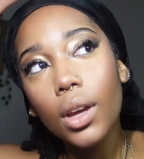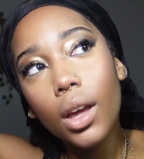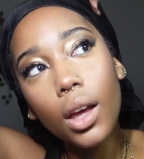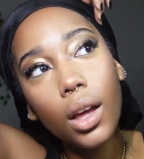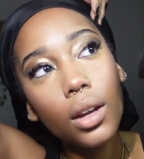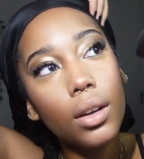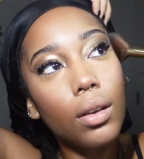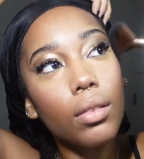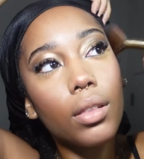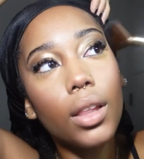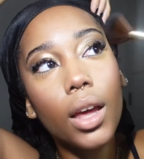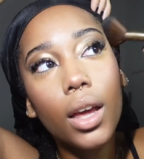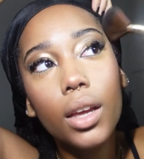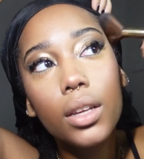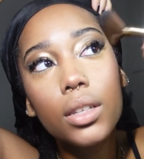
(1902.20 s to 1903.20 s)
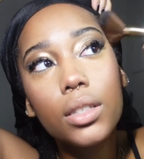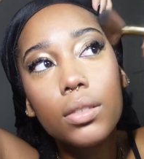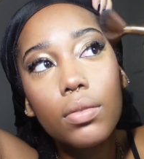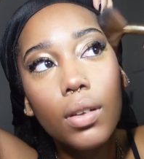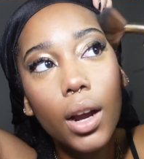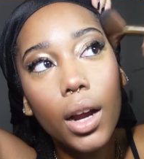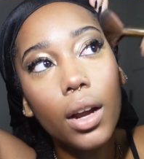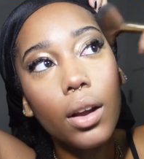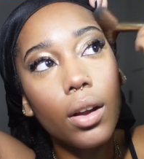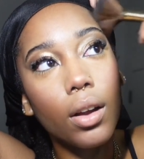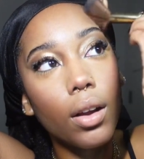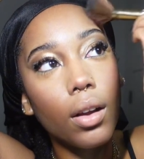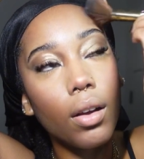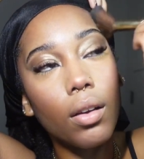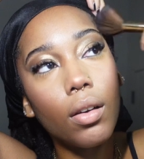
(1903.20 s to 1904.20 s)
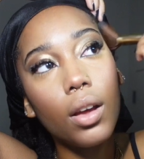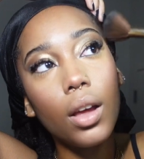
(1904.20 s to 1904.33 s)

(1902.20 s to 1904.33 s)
I know that is right, girl.